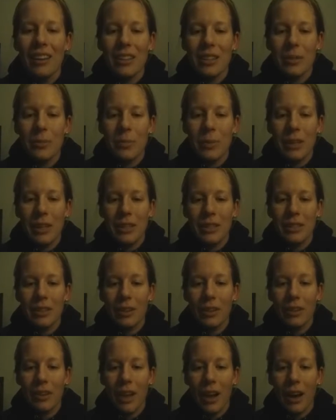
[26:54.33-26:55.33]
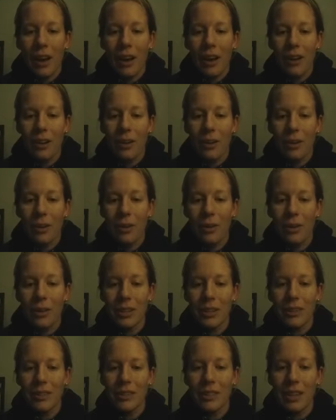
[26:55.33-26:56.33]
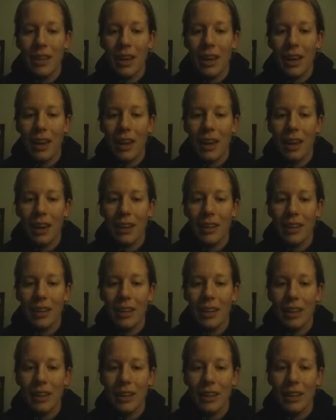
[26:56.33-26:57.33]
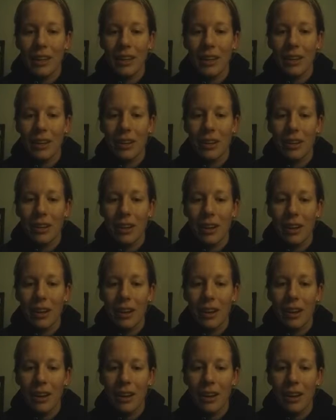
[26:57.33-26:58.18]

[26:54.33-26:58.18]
Speak so loud, what you say I can't hear.